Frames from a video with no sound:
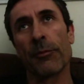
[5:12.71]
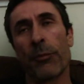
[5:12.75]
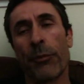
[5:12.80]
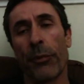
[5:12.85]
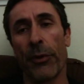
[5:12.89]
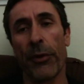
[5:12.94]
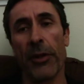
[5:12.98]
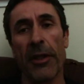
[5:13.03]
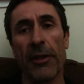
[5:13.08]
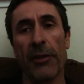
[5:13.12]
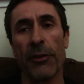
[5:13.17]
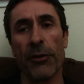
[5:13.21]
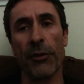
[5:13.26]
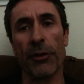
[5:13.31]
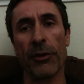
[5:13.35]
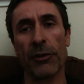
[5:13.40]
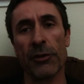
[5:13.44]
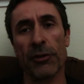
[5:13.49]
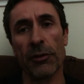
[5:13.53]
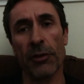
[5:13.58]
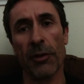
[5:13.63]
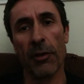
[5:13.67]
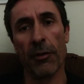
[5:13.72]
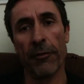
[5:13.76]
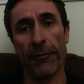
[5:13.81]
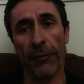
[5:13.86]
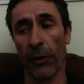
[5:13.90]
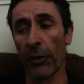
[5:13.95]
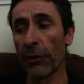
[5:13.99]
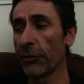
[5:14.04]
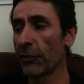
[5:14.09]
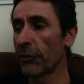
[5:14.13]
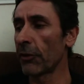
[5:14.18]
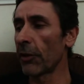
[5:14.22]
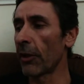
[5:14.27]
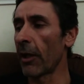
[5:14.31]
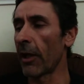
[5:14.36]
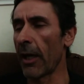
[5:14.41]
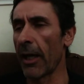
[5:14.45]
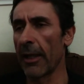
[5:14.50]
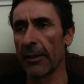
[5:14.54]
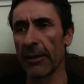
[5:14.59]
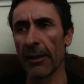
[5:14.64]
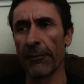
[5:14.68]
pre-endurance first,
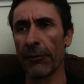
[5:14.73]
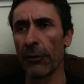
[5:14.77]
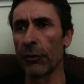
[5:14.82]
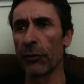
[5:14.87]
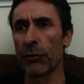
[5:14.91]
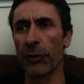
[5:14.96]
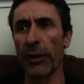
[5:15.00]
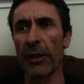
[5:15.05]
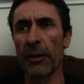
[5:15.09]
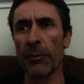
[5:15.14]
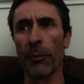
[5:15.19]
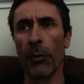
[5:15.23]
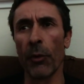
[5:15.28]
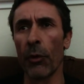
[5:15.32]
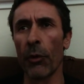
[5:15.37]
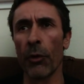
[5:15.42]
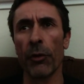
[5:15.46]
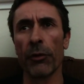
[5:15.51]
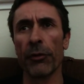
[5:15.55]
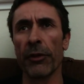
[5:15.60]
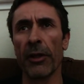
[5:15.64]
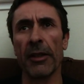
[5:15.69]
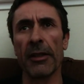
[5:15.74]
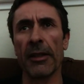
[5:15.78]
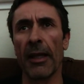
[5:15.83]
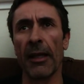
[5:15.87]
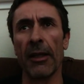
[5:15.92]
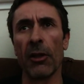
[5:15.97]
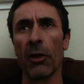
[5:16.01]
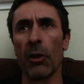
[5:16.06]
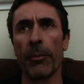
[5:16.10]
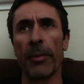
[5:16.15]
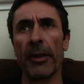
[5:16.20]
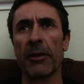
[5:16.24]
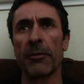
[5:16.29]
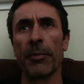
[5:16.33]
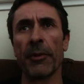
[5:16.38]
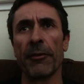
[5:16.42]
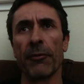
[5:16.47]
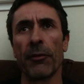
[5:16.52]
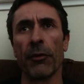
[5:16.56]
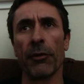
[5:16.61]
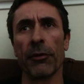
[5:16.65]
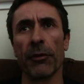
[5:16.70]
and if you drink more than a little bit
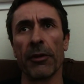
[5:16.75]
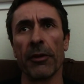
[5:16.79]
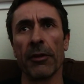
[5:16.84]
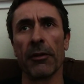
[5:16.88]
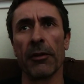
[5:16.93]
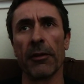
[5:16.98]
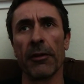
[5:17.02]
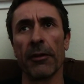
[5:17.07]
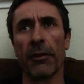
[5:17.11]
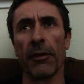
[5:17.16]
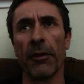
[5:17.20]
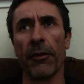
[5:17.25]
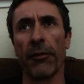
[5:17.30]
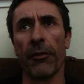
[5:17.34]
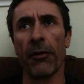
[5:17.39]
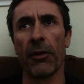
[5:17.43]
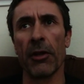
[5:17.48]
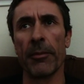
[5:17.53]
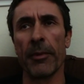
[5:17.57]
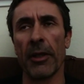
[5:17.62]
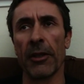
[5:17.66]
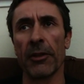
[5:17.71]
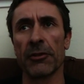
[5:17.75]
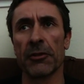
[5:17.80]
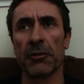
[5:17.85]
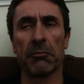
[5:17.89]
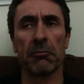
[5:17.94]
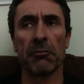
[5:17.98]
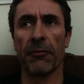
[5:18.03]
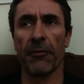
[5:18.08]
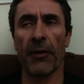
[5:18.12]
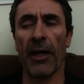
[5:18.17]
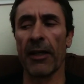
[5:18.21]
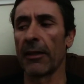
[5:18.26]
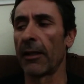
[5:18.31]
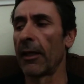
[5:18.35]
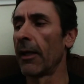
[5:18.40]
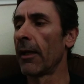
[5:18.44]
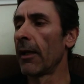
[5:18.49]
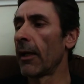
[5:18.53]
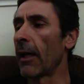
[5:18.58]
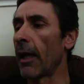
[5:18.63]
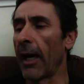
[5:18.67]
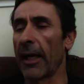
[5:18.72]
before the 30 minutes, fine.
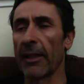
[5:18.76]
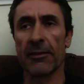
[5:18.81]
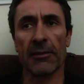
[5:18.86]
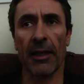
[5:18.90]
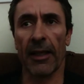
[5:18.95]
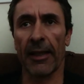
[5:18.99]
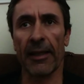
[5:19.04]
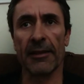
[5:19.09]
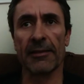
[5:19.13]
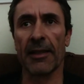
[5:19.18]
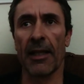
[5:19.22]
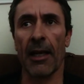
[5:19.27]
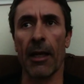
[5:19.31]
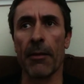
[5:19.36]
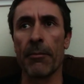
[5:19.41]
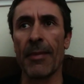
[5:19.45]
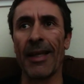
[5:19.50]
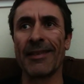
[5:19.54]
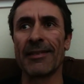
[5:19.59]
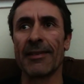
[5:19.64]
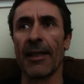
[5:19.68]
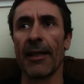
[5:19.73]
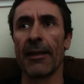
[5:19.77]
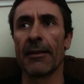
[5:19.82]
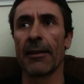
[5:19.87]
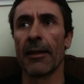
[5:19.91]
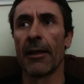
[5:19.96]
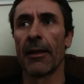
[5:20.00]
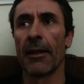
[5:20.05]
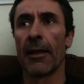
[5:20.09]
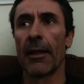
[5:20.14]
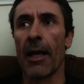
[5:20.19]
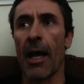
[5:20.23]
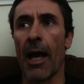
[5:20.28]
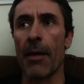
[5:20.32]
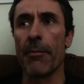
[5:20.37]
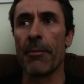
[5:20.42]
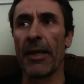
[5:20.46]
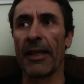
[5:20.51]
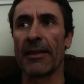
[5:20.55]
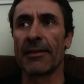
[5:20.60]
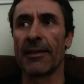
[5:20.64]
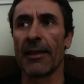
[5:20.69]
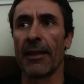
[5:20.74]
Like I said, I mix
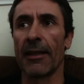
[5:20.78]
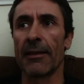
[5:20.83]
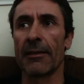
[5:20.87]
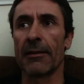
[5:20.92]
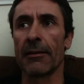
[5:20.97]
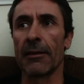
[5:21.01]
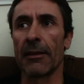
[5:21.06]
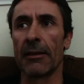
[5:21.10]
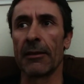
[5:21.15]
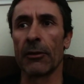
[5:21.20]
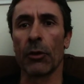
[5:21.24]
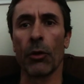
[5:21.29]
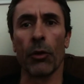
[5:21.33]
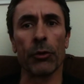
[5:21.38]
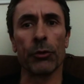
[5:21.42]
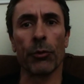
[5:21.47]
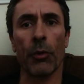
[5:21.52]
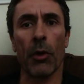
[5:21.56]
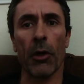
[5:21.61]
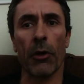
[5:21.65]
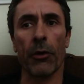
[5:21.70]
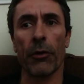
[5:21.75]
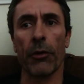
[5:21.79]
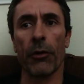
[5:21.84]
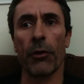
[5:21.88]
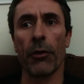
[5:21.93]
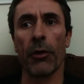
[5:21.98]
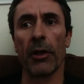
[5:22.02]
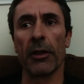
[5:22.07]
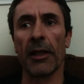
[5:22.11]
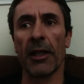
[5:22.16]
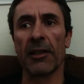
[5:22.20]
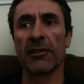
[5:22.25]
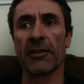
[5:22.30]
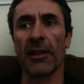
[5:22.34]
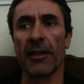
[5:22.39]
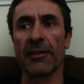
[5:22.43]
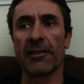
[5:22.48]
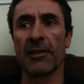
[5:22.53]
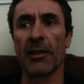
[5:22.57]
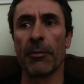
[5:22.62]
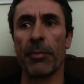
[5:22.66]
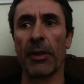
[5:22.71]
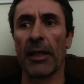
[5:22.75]
it in cold water, and I start
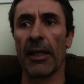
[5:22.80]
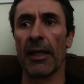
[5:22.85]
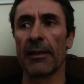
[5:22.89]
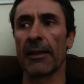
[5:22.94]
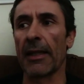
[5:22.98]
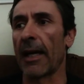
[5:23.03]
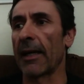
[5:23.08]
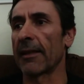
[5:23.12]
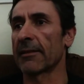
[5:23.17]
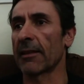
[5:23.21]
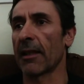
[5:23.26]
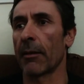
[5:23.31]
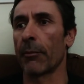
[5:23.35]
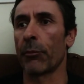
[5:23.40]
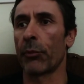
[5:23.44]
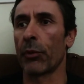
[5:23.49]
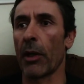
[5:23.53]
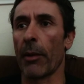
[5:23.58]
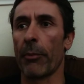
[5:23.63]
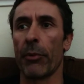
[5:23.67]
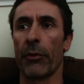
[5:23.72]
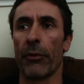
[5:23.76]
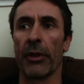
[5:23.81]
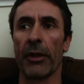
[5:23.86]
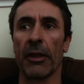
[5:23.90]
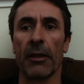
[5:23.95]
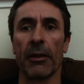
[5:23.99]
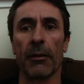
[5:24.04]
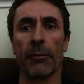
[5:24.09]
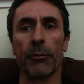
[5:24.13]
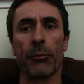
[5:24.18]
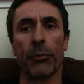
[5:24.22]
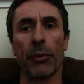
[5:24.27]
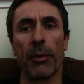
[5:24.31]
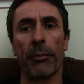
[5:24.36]
sipping it as I'm preparing